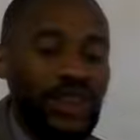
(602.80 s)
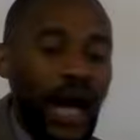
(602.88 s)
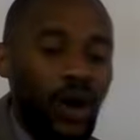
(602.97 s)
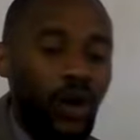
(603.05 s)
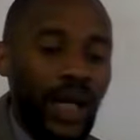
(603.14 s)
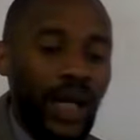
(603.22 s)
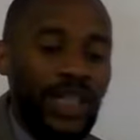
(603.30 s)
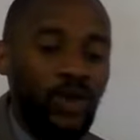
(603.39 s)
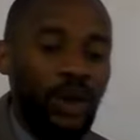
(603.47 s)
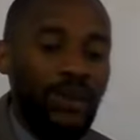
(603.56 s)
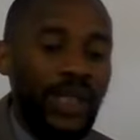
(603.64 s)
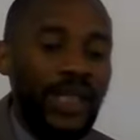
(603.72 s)
now as
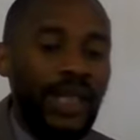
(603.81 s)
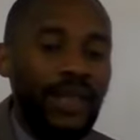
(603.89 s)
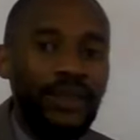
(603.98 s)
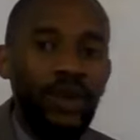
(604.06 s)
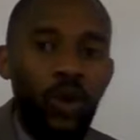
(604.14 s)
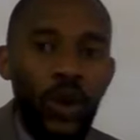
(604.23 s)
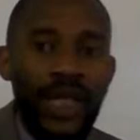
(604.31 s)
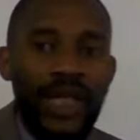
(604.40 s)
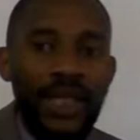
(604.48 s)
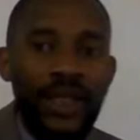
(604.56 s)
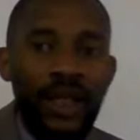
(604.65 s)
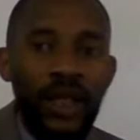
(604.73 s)
we begin or
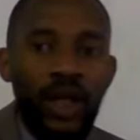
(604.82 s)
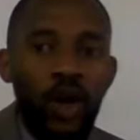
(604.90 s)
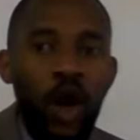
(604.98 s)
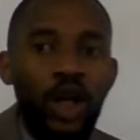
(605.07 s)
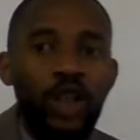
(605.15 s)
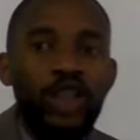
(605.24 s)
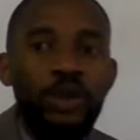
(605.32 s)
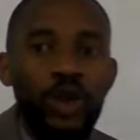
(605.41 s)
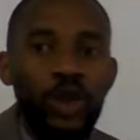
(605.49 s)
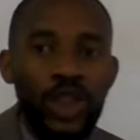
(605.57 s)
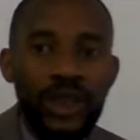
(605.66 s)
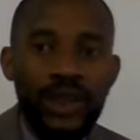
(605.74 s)
any
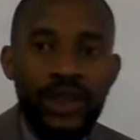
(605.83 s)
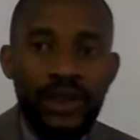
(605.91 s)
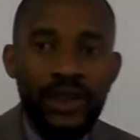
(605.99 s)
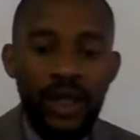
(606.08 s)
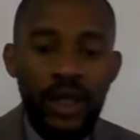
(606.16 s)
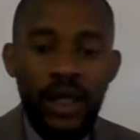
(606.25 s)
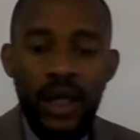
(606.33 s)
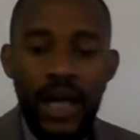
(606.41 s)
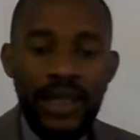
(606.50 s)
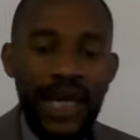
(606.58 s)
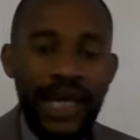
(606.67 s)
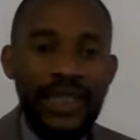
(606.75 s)
contributions,
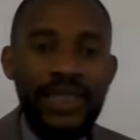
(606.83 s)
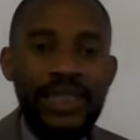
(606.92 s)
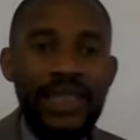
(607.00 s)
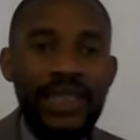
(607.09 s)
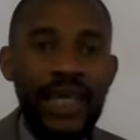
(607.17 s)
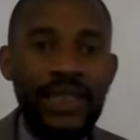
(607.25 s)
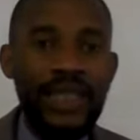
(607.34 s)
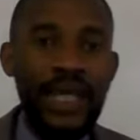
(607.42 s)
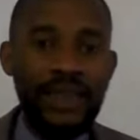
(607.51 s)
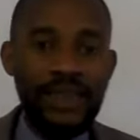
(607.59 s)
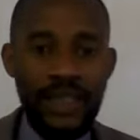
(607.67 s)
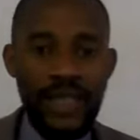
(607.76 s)
as I can see that
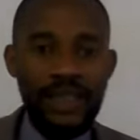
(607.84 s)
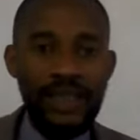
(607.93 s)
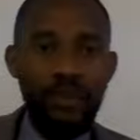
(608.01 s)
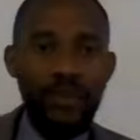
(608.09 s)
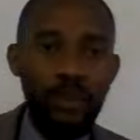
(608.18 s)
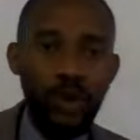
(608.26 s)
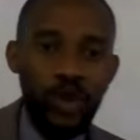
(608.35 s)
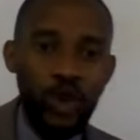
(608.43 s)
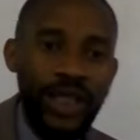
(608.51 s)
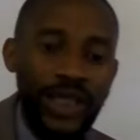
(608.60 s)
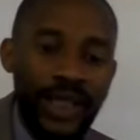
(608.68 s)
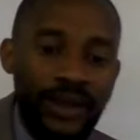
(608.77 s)
there's there are some people
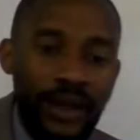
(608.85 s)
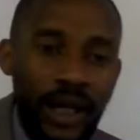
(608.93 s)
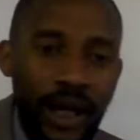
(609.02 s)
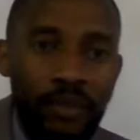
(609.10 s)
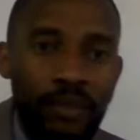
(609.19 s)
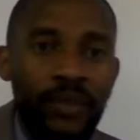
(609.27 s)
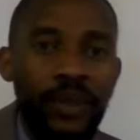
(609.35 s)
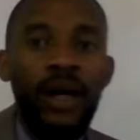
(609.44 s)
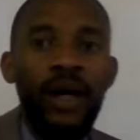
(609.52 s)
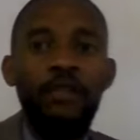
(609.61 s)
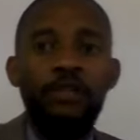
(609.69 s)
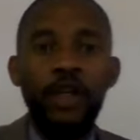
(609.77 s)
joining in um,
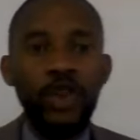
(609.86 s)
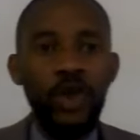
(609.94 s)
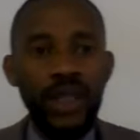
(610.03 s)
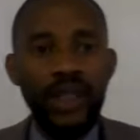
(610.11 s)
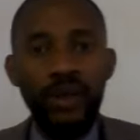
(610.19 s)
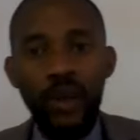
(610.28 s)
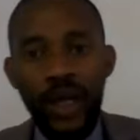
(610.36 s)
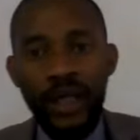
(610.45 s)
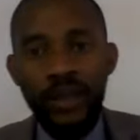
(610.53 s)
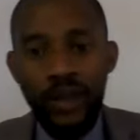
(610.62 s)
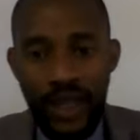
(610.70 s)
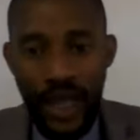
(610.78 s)
virtually. We'd like
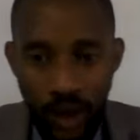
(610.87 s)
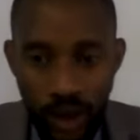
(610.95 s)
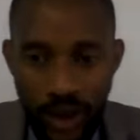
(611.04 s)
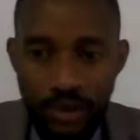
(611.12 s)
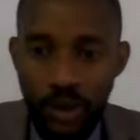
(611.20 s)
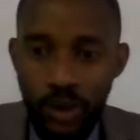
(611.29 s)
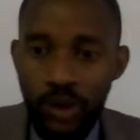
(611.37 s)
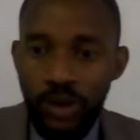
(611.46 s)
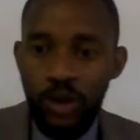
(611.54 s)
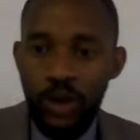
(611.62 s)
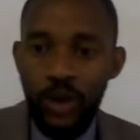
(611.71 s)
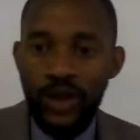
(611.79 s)
to thank God for,
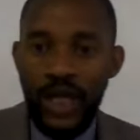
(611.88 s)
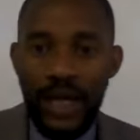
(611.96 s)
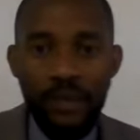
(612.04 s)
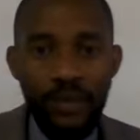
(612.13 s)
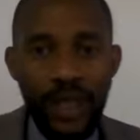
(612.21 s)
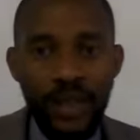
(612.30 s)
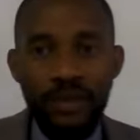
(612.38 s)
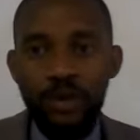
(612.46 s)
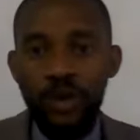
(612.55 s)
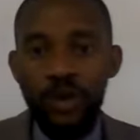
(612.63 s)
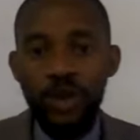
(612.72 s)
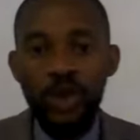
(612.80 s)
for your time and
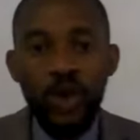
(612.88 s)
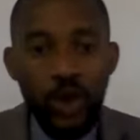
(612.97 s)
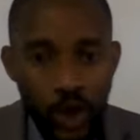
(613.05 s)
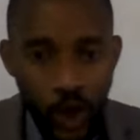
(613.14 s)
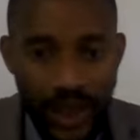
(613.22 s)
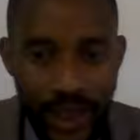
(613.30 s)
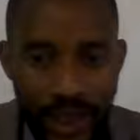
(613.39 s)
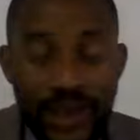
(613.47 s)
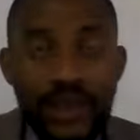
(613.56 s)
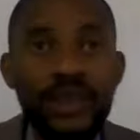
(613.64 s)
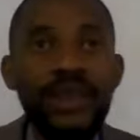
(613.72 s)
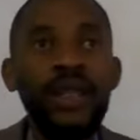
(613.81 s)
for you joining
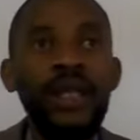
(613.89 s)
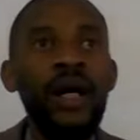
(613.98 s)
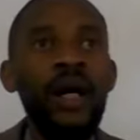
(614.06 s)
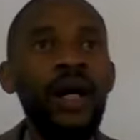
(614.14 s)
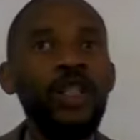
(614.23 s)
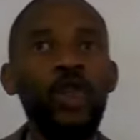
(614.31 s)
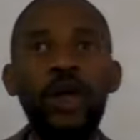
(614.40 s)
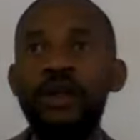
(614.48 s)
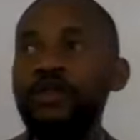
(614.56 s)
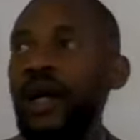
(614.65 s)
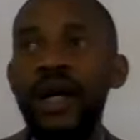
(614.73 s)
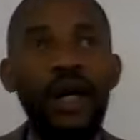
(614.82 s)
us. So if
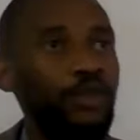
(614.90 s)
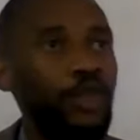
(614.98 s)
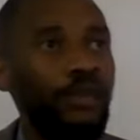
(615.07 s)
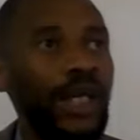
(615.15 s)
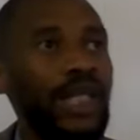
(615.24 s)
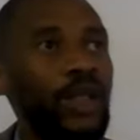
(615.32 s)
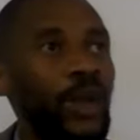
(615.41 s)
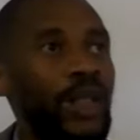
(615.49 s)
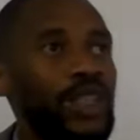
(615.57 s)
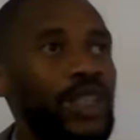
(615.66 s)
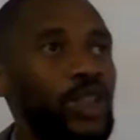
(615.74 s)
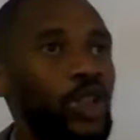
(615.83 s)
you, are, if you have any
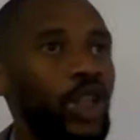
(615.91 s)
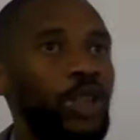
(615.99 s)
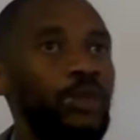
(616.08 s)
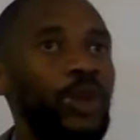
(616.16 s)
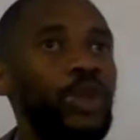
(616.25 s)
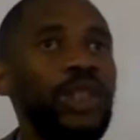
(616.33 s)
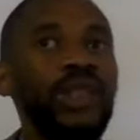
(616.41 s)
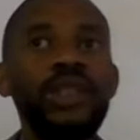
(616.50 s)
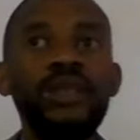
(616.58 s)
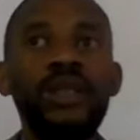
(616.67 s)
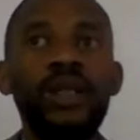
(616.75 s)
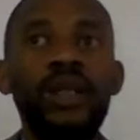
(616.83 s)
questions or contributions,